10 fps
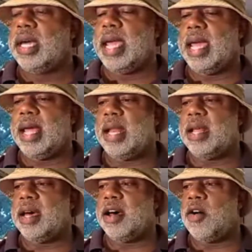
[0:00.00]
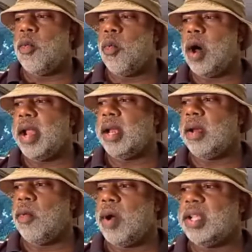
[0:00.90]
And
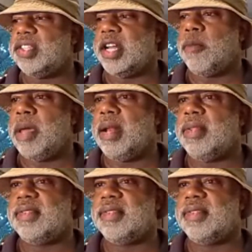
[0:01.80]
one gentleman